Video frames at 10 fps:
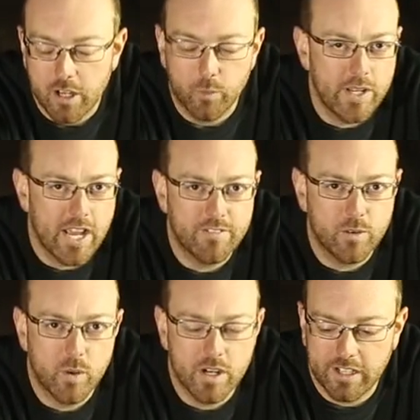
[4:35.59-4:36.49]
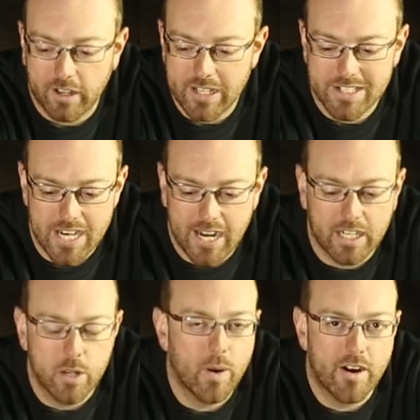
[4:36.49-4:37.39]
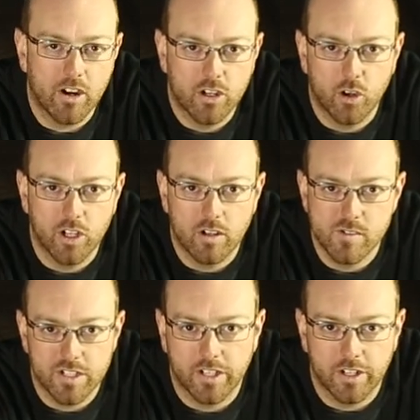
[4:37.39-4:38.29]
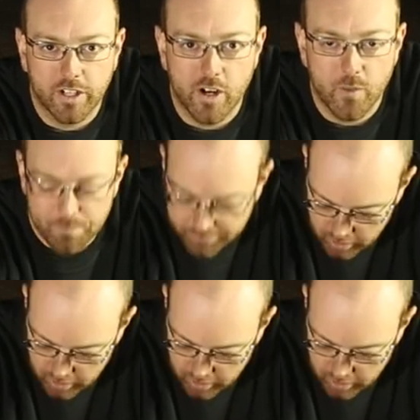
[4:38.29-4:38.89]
And we haven't worked out exactly where our coilovers are going to go.